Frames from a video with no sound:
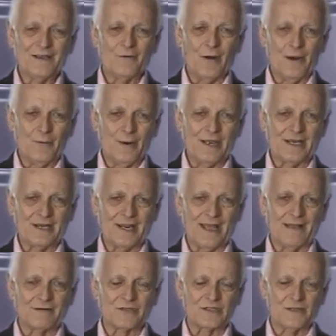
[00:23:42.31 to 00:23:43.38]
where we can
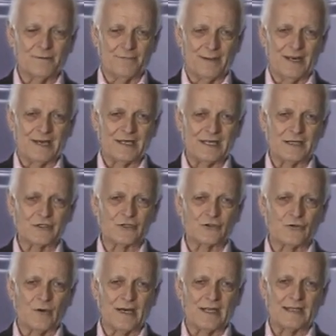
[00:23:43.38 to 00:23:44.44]
have stability,
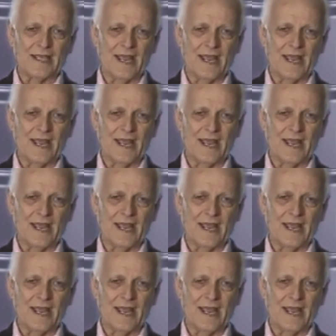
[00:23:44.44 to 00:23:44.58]
strength,